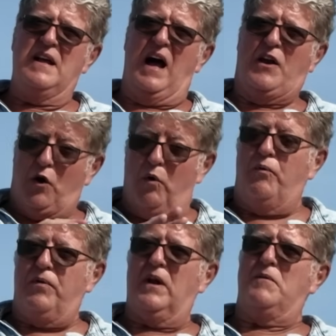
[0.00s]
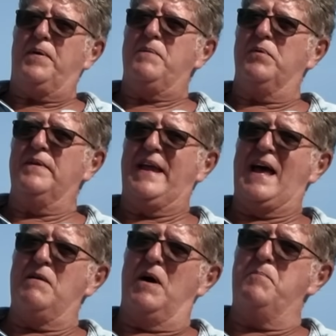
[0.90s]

an awful lot of people now are